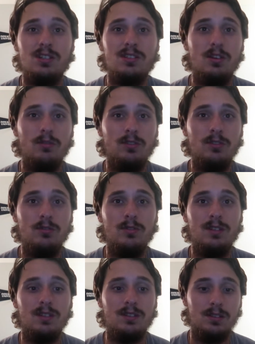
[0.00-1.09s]
it's going to
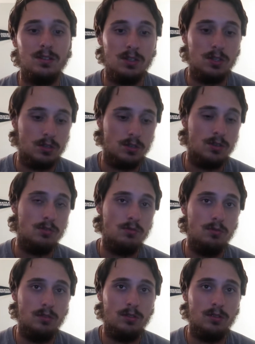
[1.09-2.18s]
in
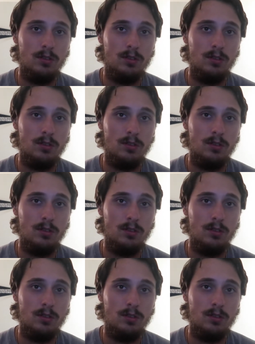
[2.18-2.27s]
youth